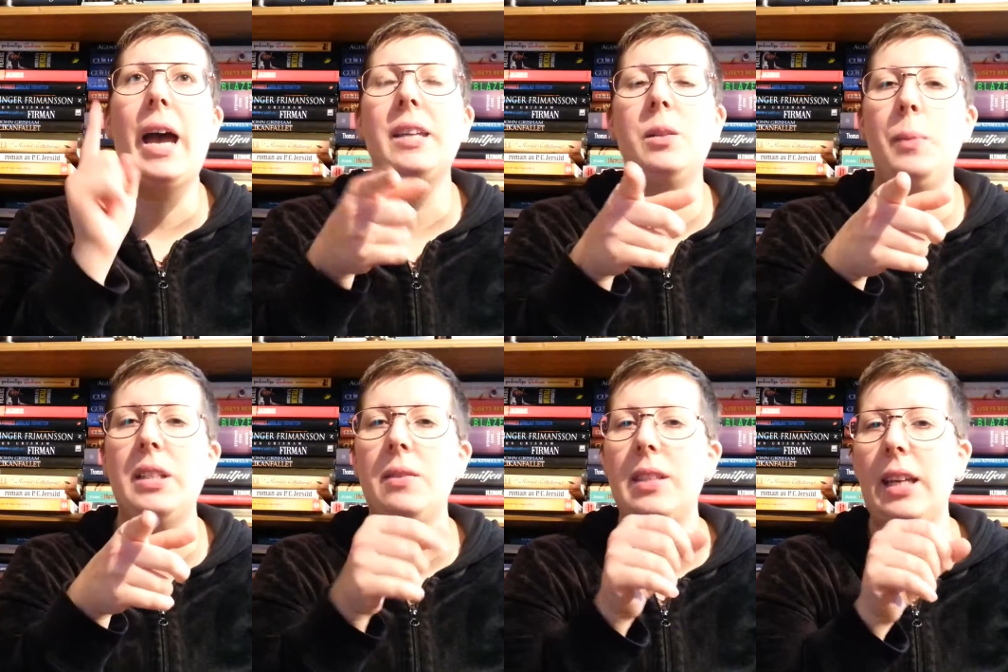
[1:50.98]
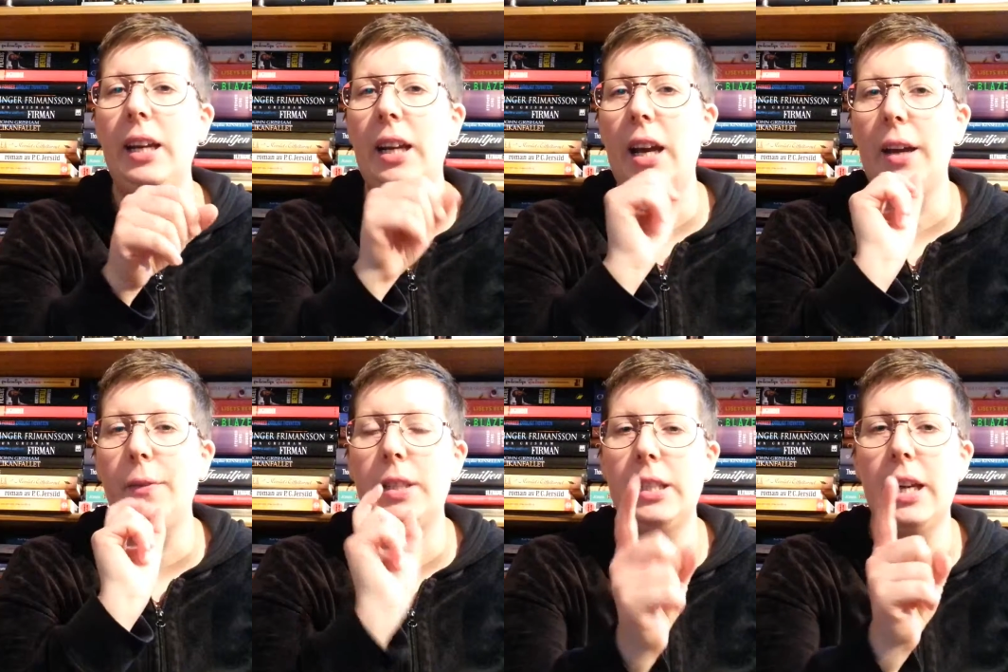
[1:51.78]
as you might have seen,
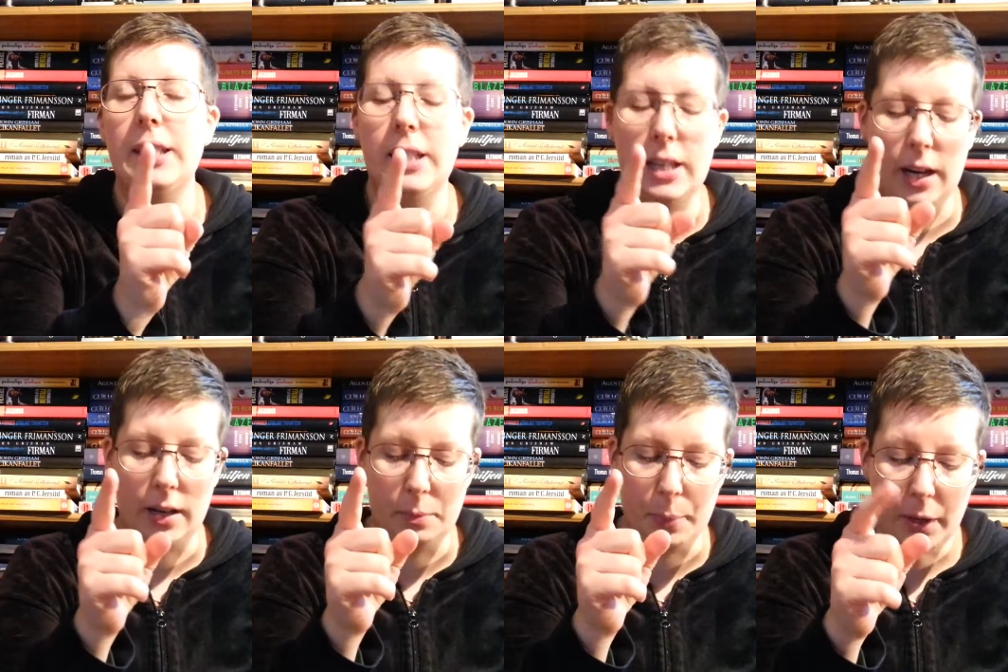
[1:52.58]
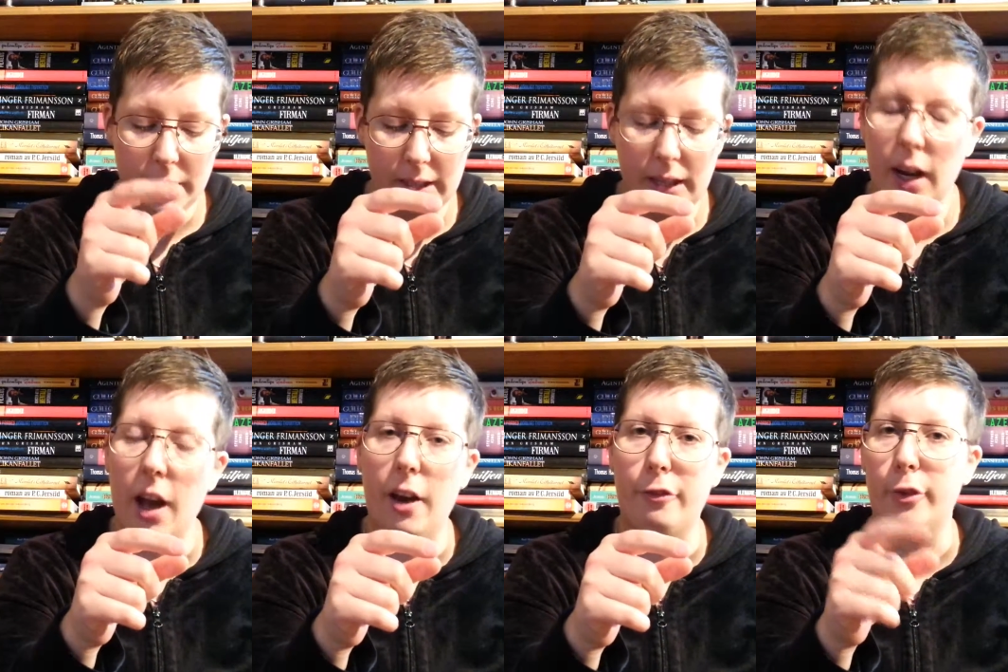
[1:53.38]
I, I did an unboxing
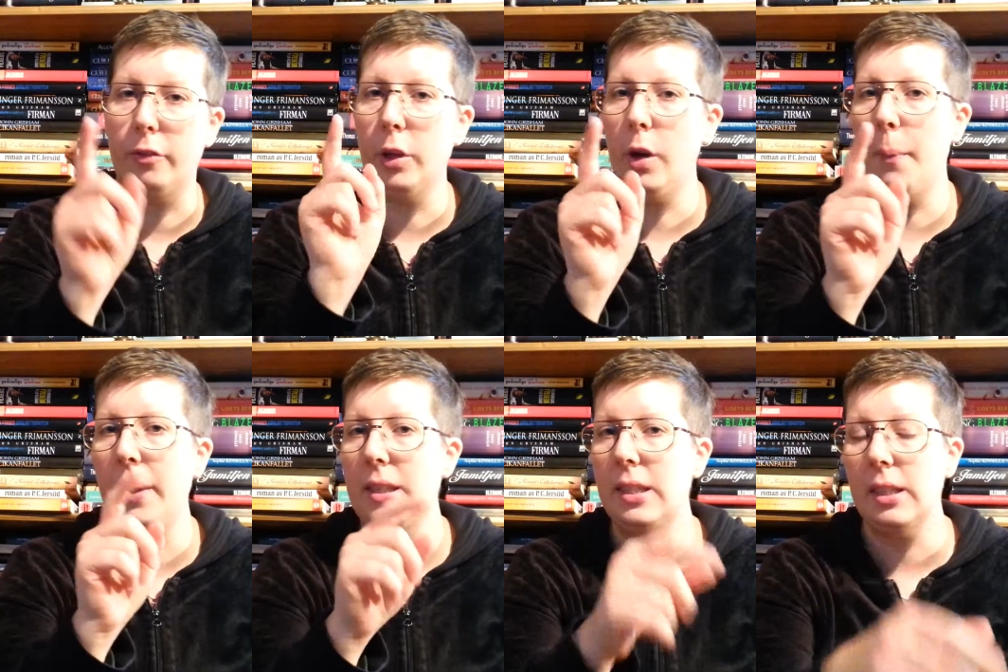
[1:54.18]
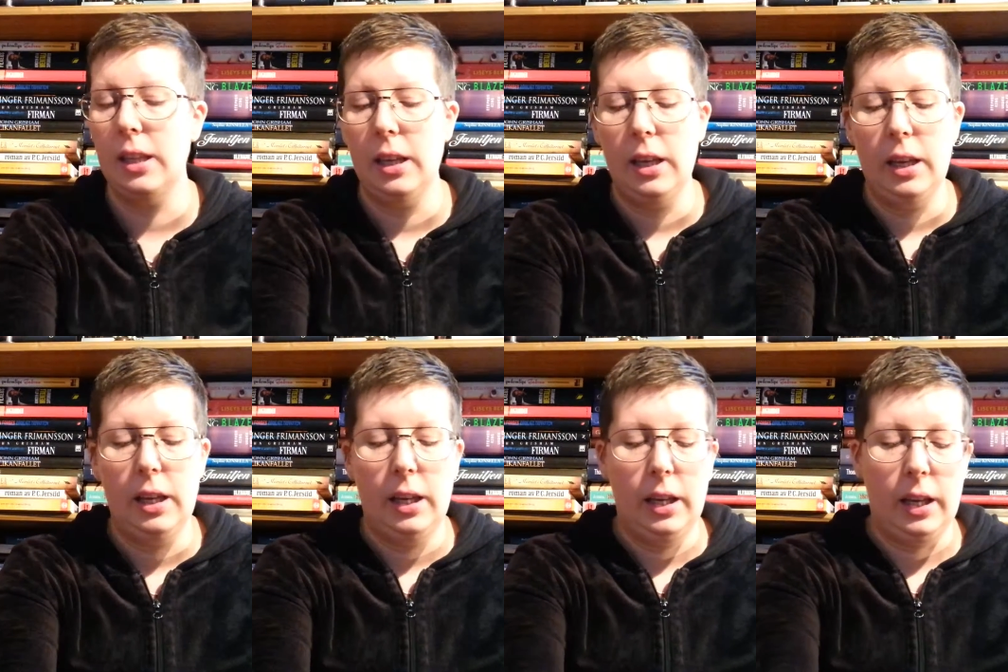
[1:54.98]
of review copies.
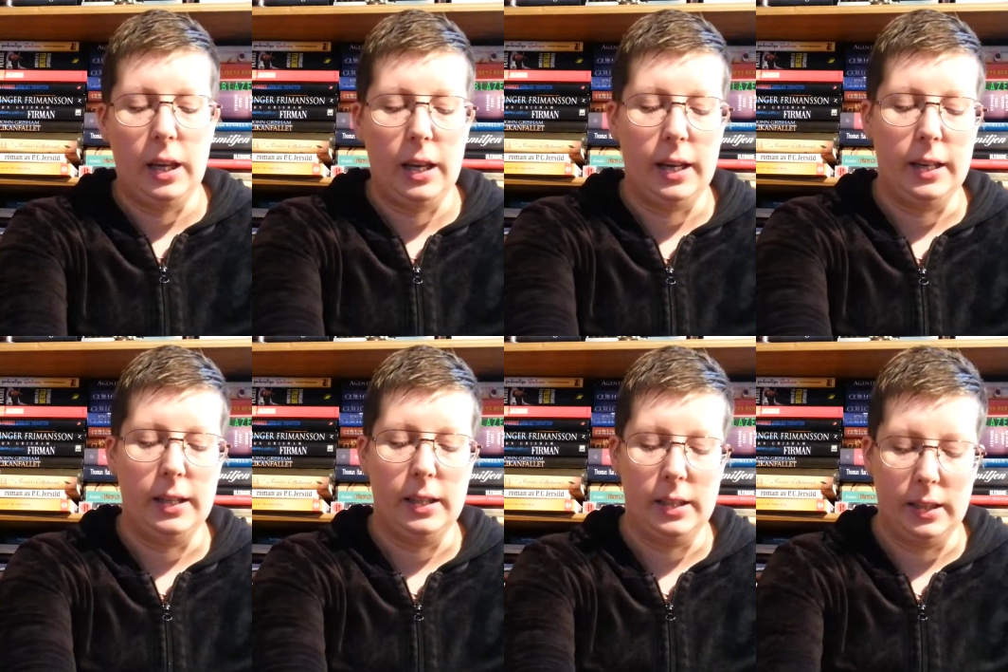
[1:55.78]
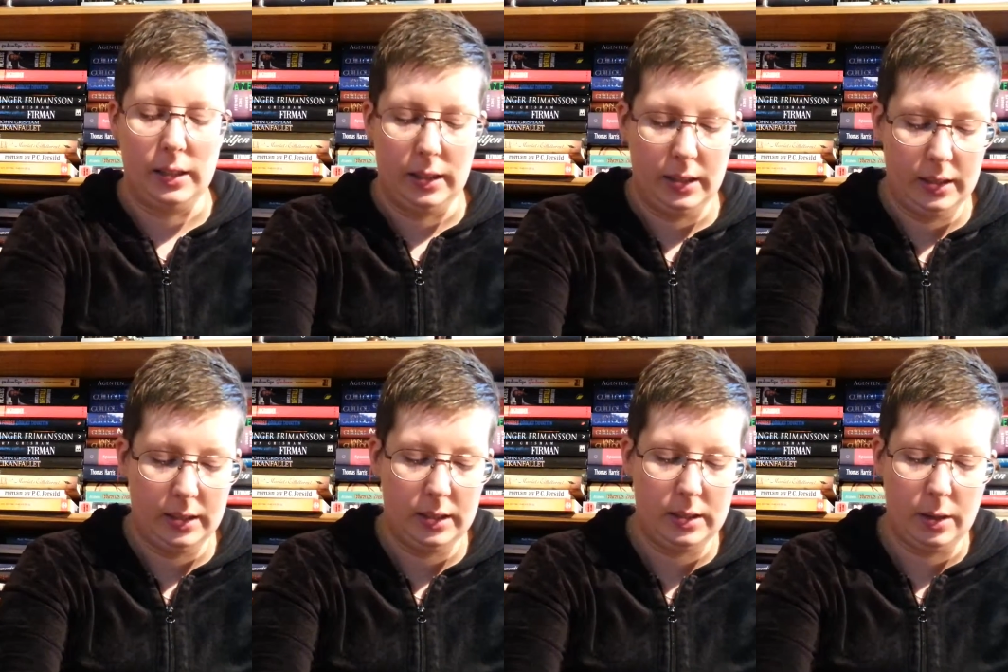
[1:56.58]
Uh,
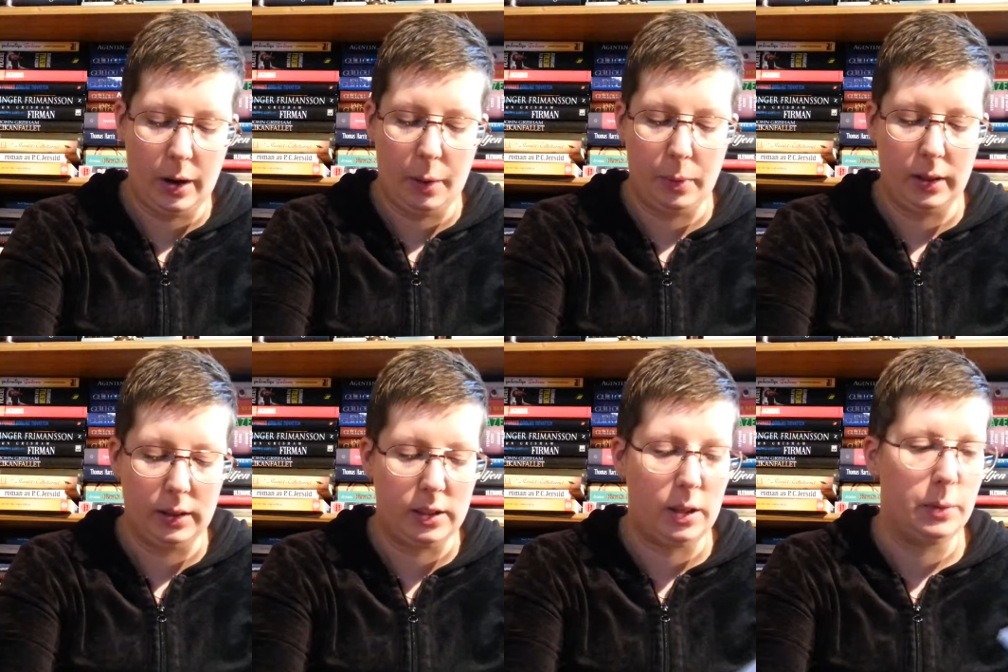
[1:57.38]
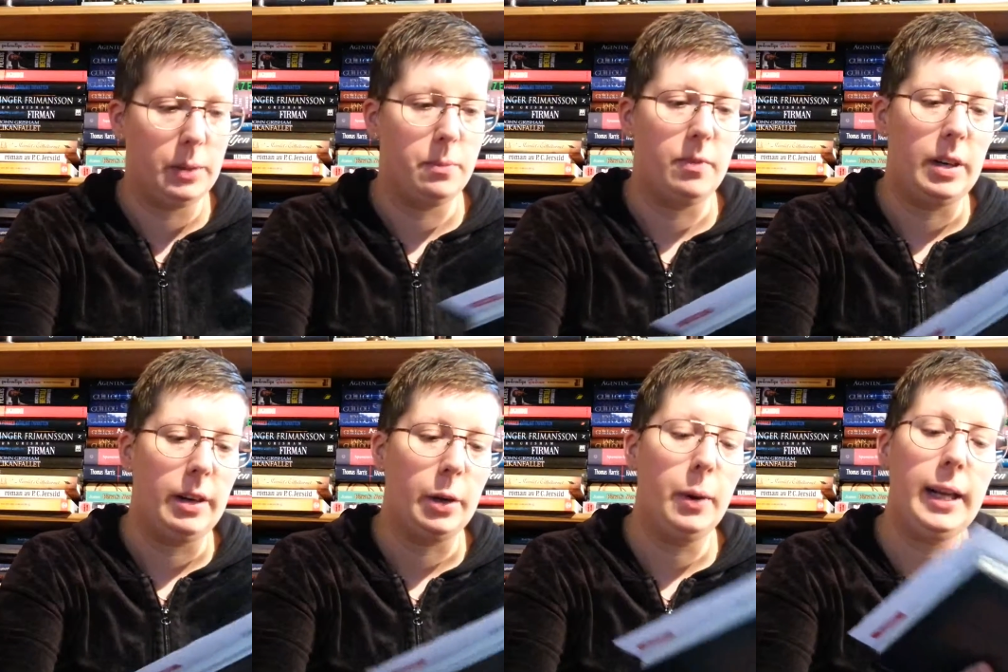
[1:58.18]
so I will show them
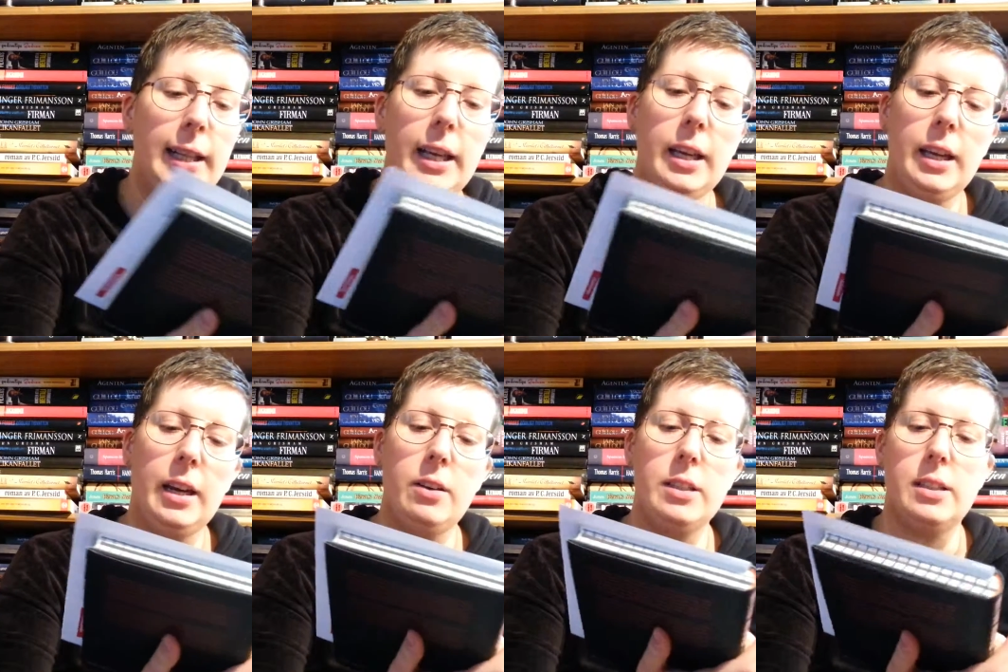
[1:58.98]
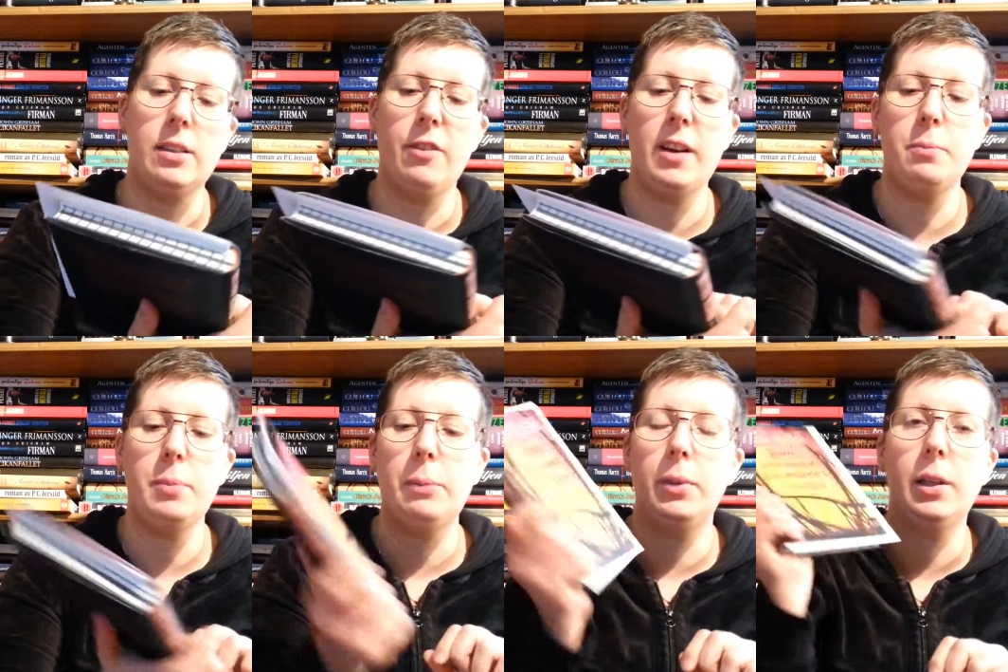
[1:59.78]
very quickly. Here is The
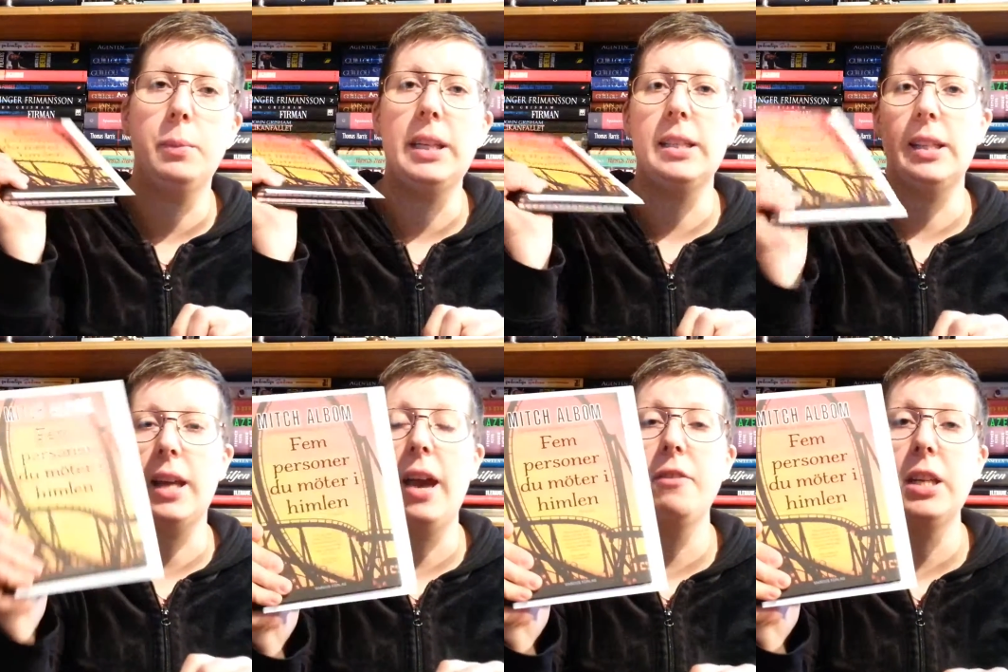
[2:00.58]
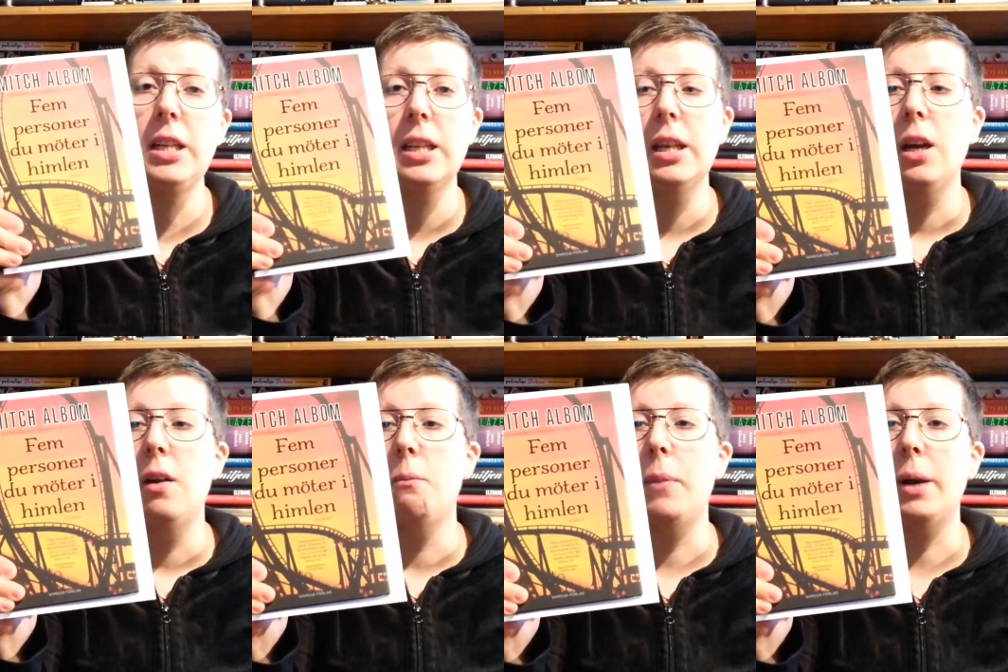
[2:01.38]
Five People You Meet in Heaven
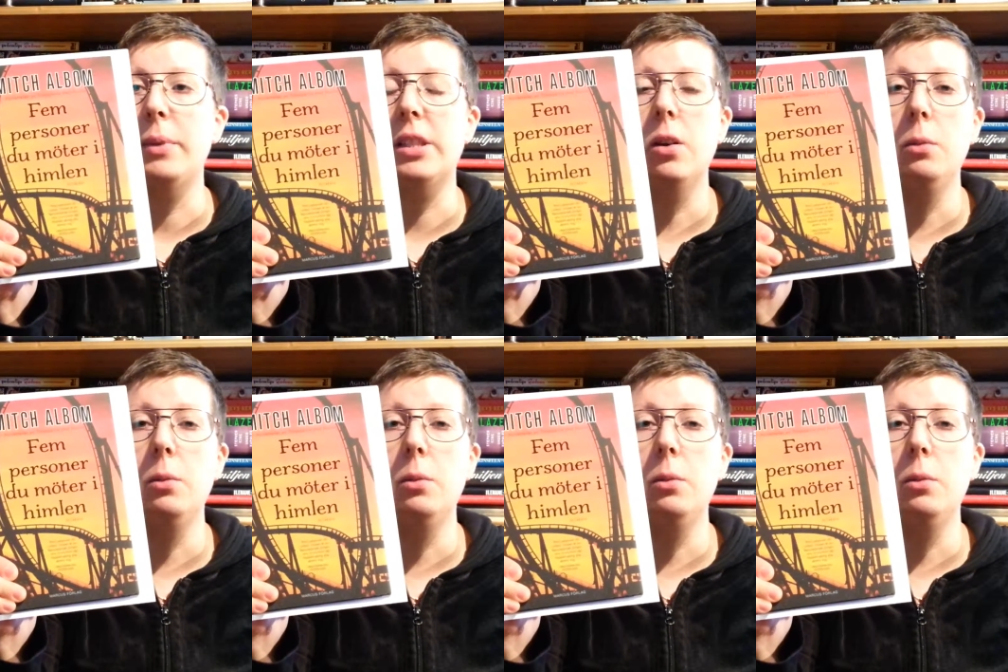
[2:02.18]
by Mitch